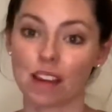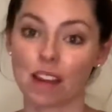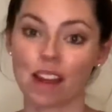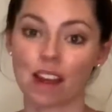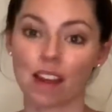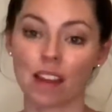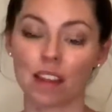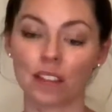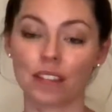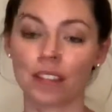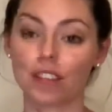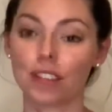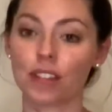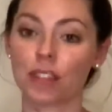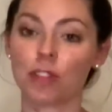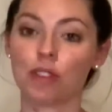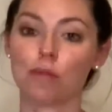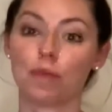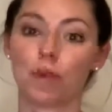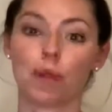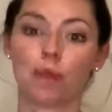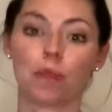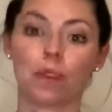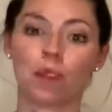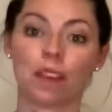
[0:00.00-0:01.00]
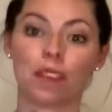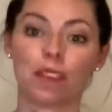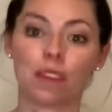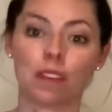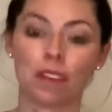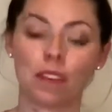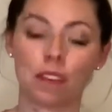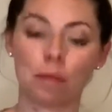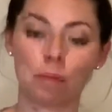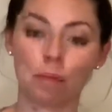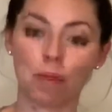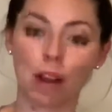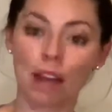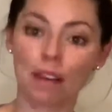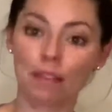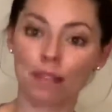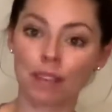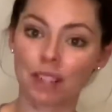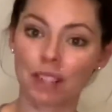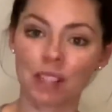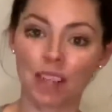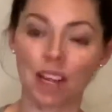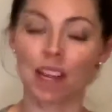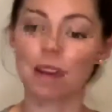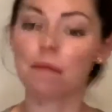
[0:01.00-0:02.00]
a teacher both in the private
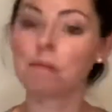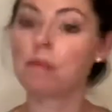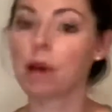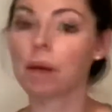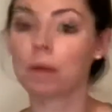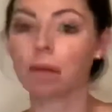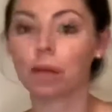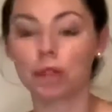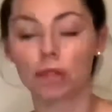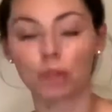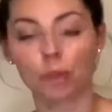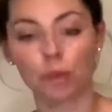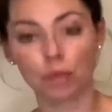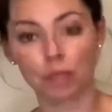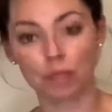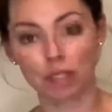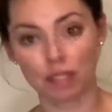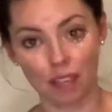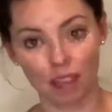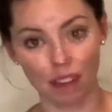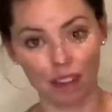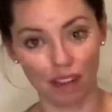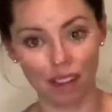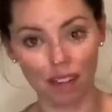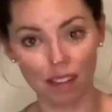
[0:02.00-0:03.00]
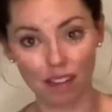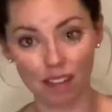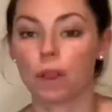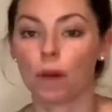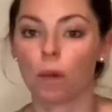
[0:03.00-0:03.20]
and public school setting